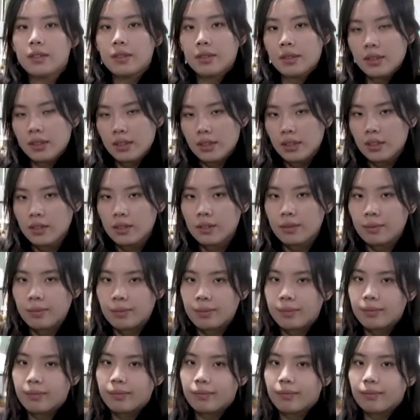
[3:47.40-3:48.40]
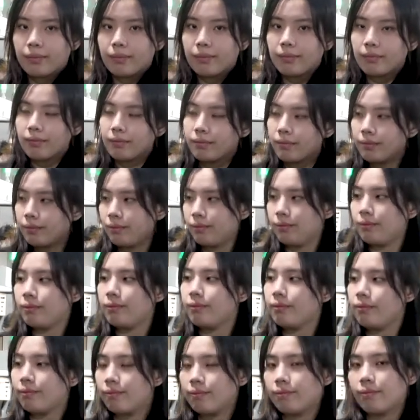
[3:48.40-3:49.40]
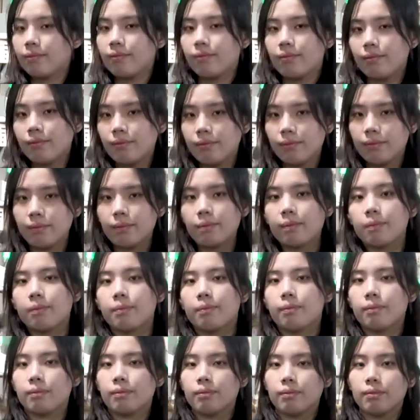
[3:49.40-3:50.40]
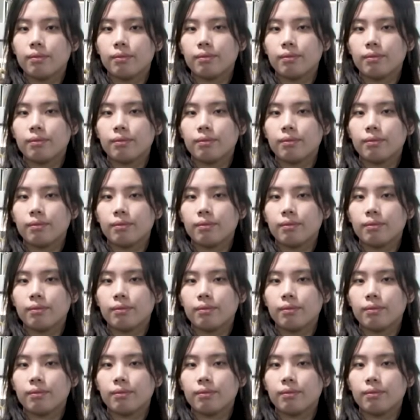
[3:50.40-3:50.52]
The person shown says nothing.